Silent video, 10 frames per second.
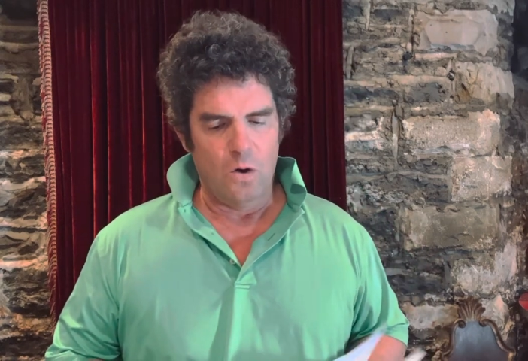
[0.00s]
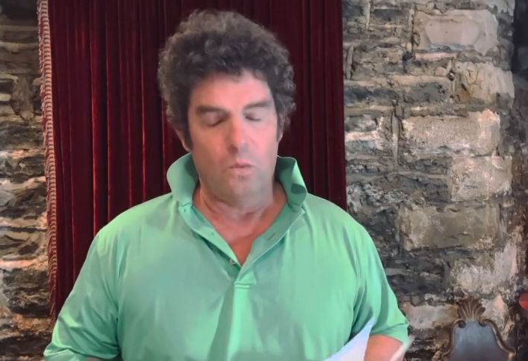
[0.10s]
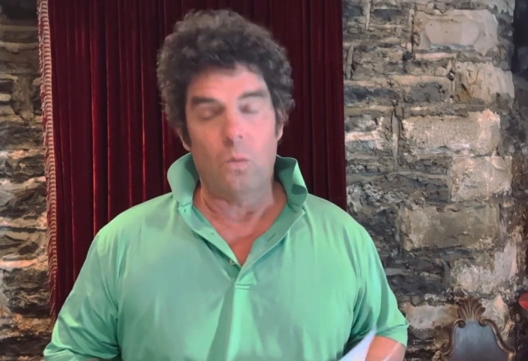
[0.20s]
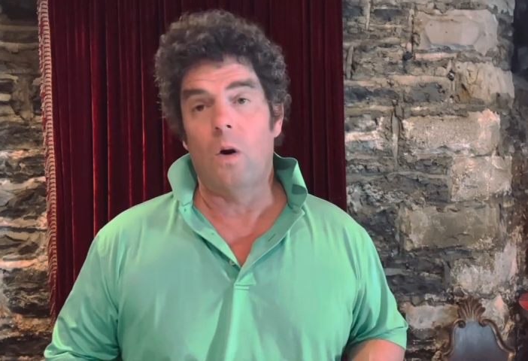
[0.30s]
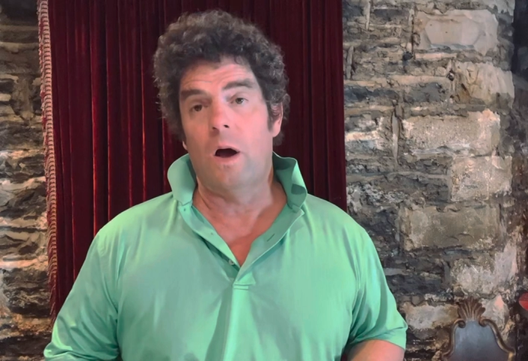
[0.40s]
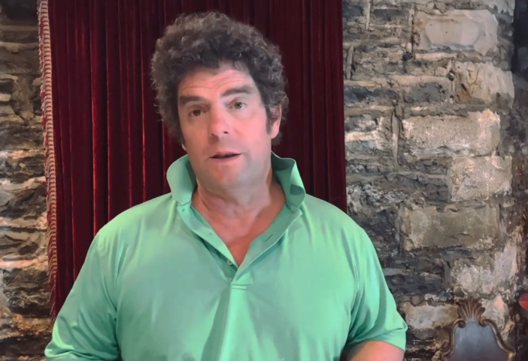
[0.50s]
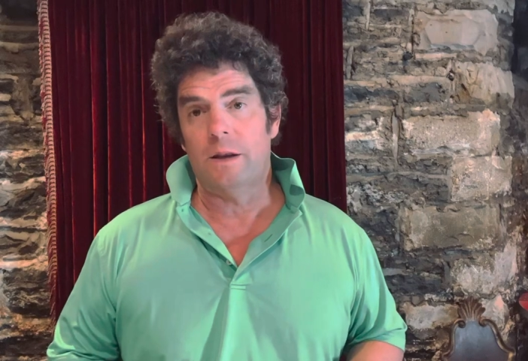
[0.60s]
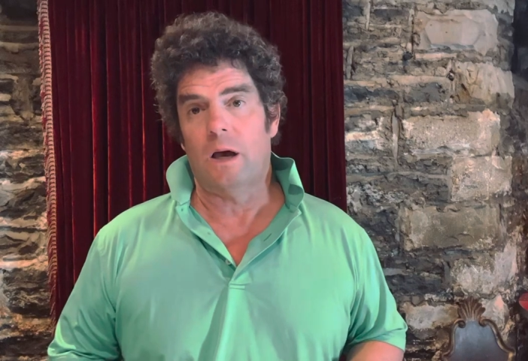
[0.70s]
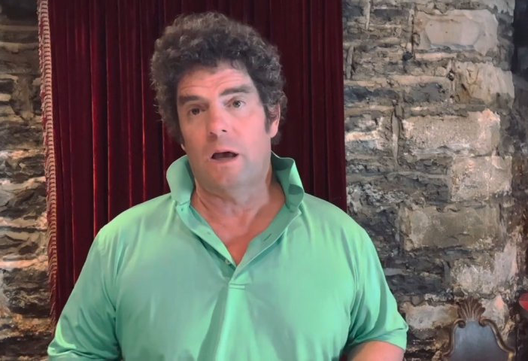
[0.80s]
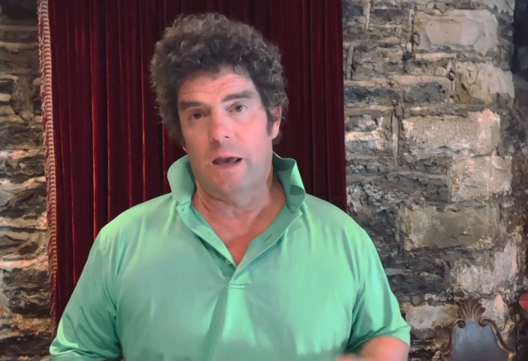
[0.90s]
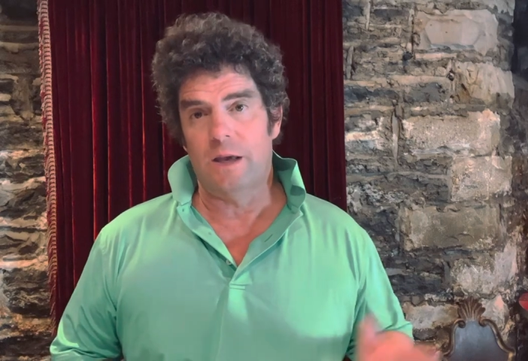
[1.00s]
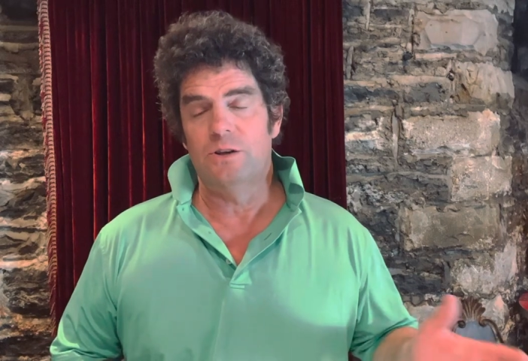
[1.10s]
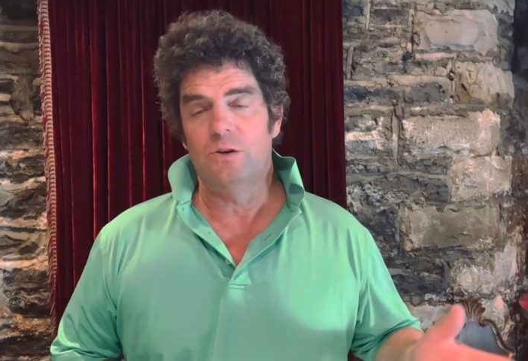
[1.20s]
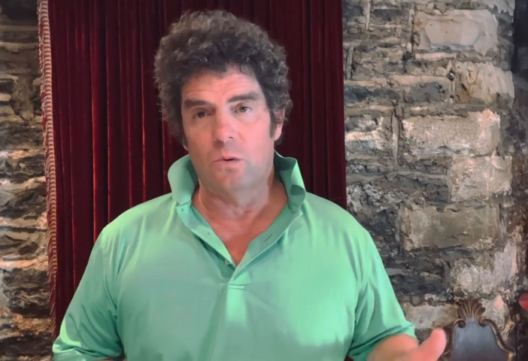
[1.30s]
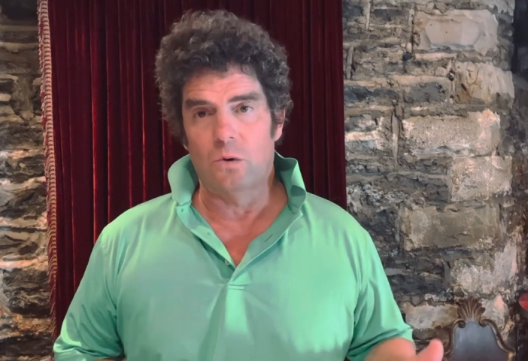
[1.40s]
won at
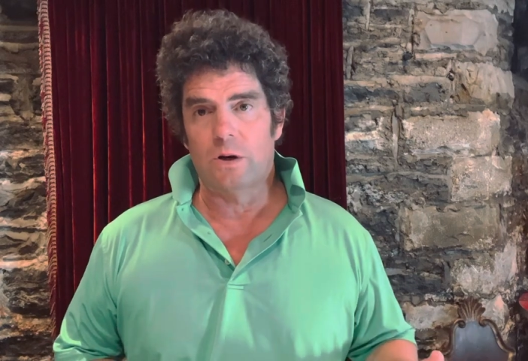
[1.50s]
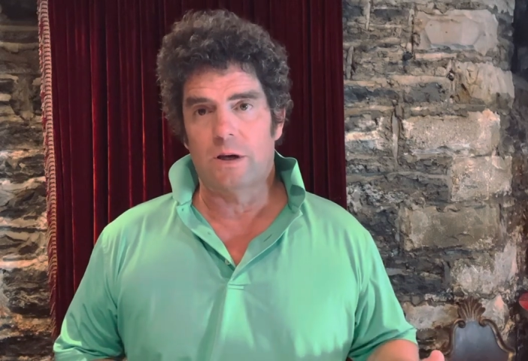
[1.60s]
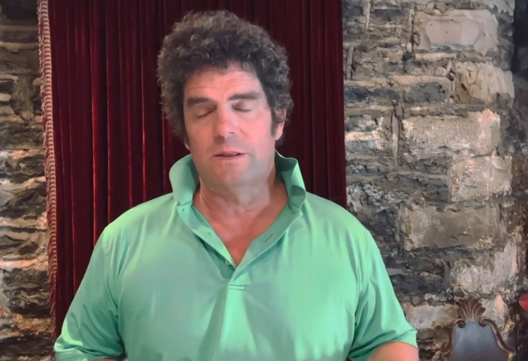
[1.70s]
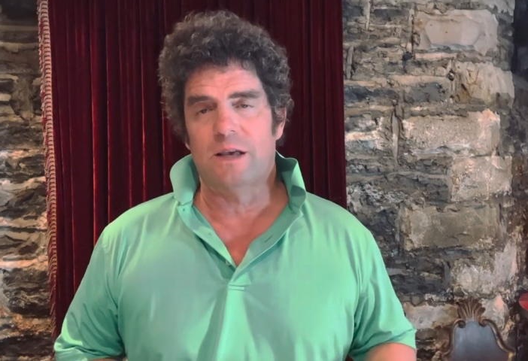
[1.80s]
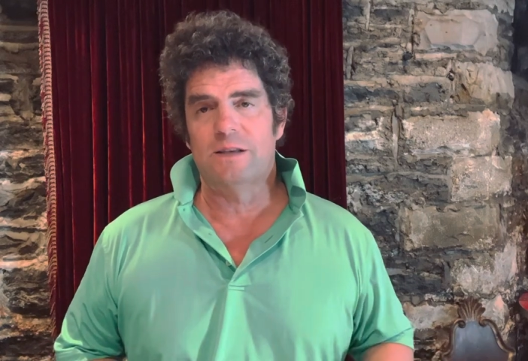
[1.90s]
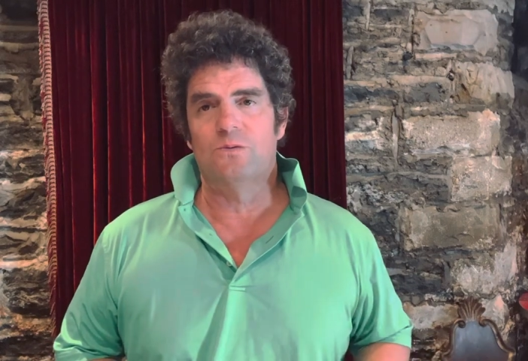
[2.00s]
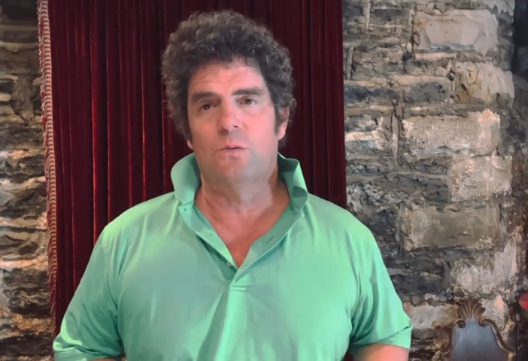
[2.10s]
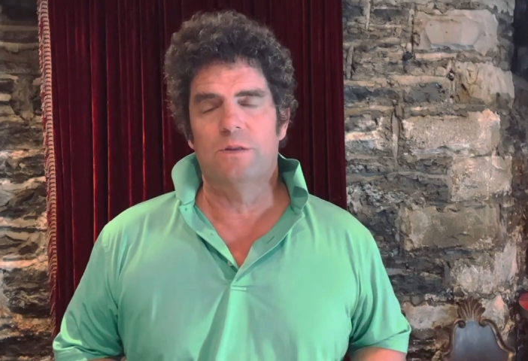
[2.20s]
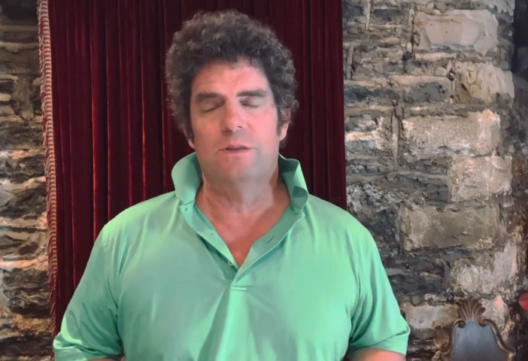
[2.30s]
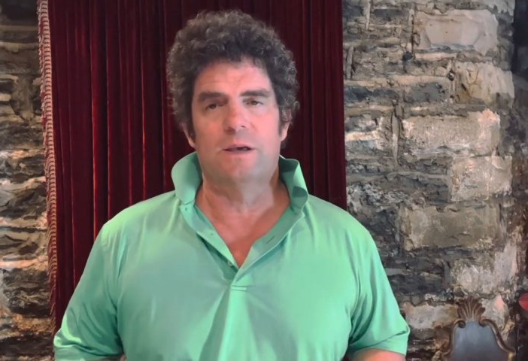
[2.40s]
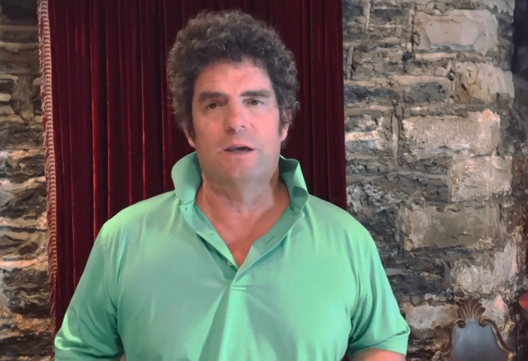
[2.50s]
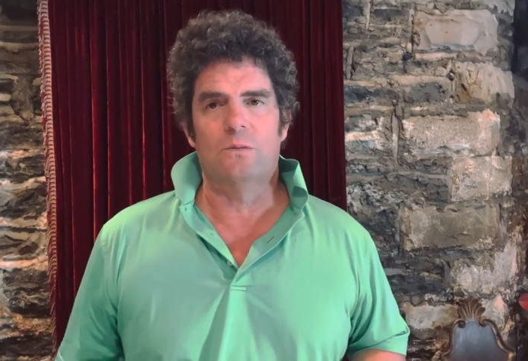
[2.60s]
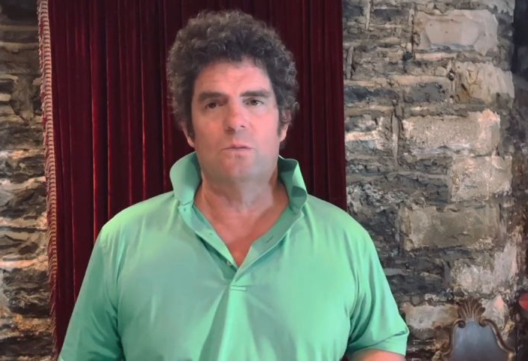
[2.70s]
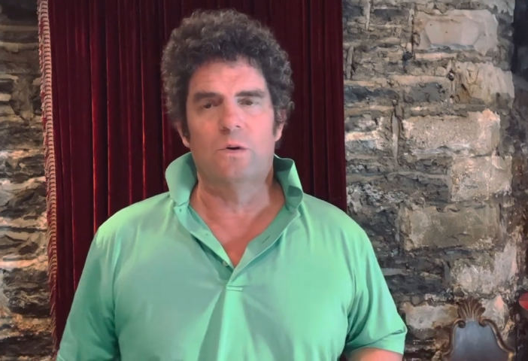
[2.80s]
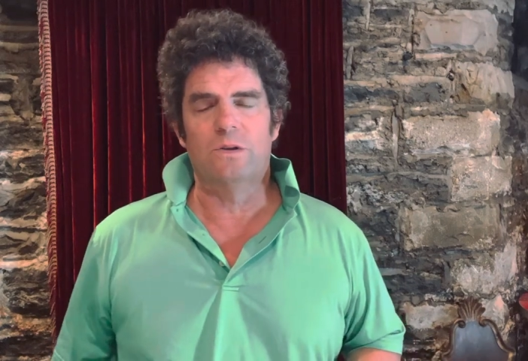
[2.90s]
York, and that's one
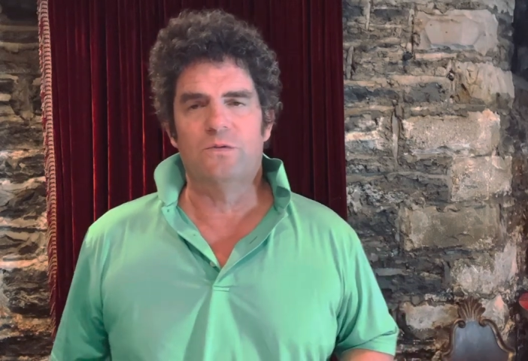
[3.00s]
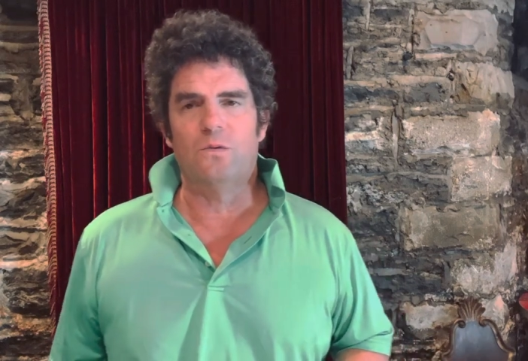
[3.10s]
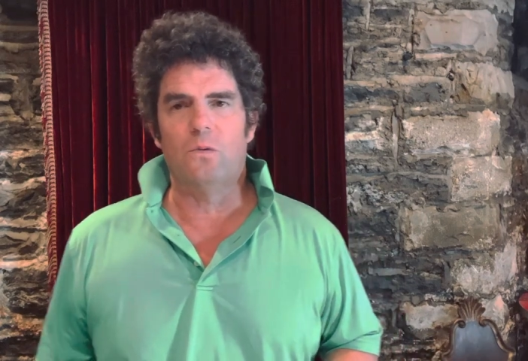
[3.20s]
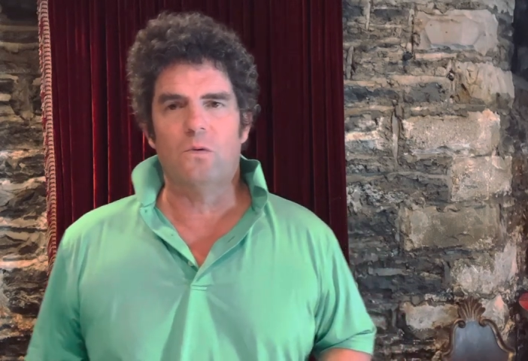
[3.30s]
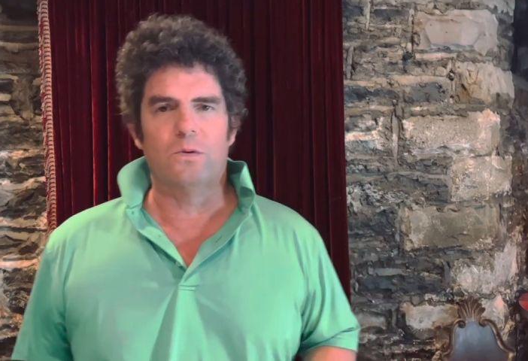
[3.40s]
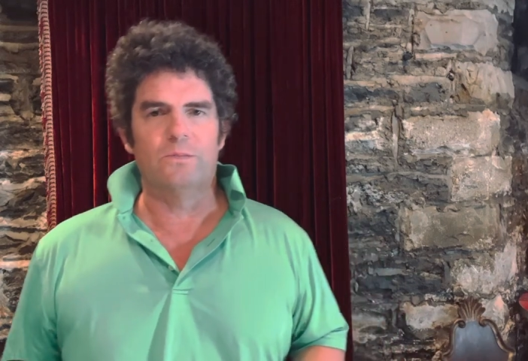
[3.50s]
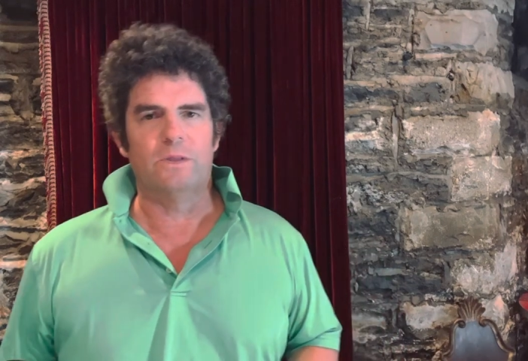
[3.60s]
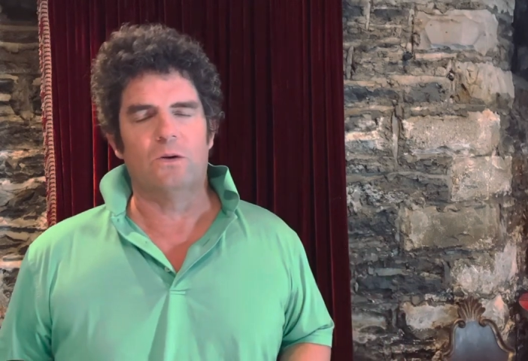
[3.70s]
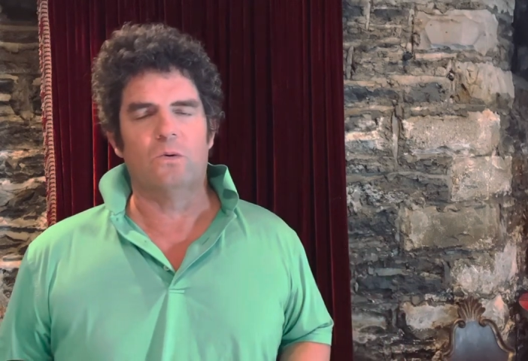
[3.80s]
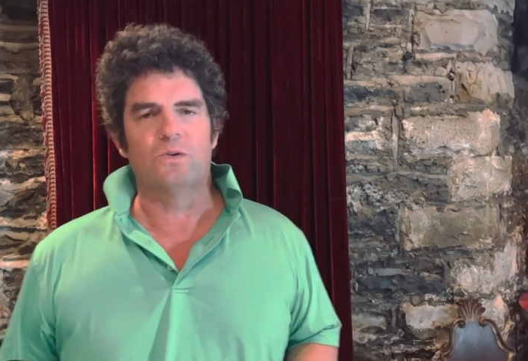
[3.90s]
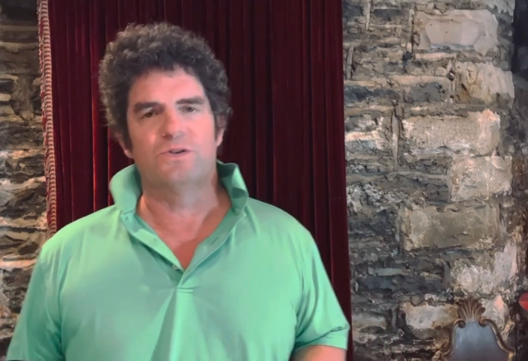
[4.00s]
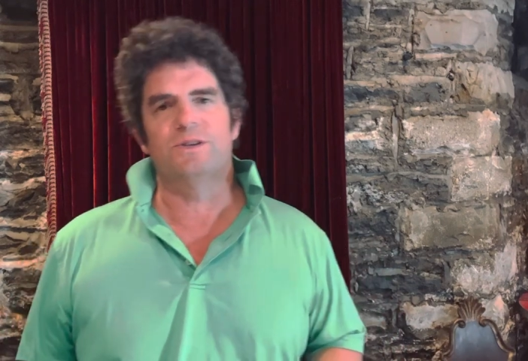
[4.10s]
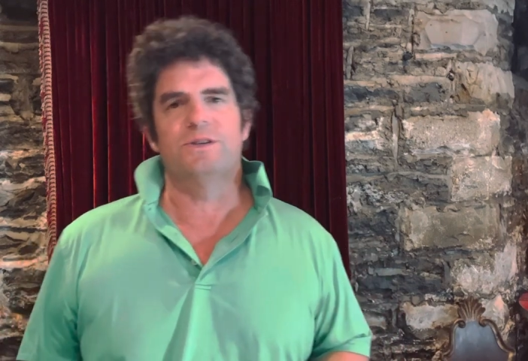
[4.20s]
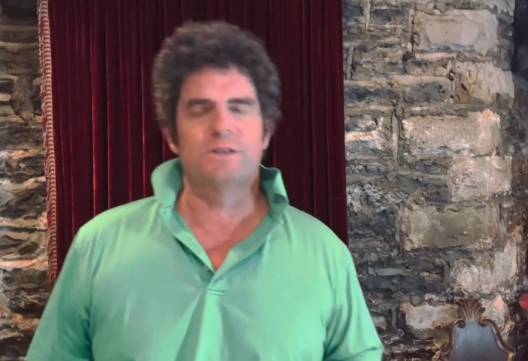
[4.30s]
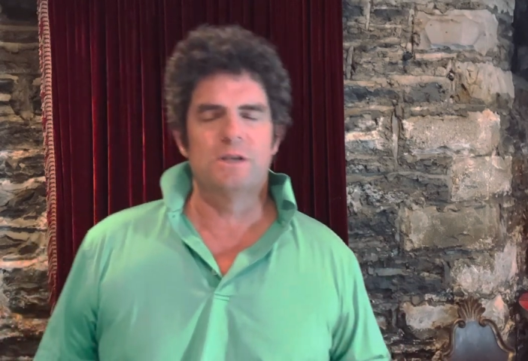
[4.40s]
thing with form that
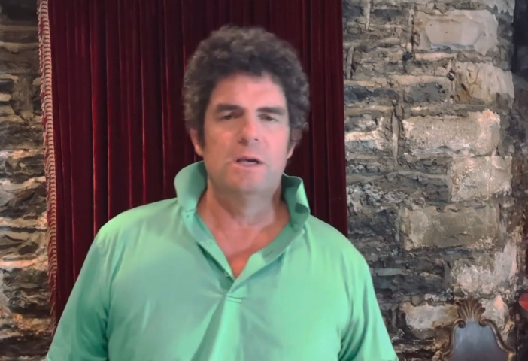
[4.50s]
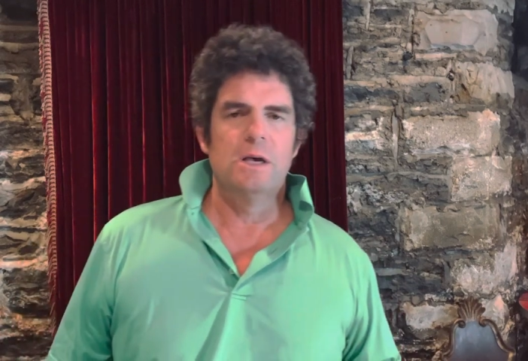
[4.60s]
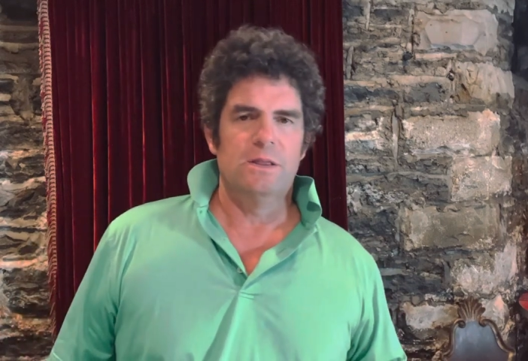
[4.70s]
horses